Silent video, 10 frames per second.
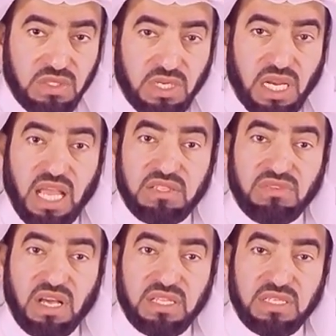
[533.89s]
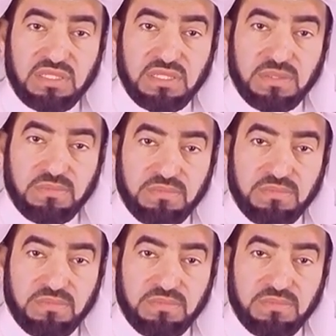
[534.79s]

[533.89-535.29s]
your grandfathers."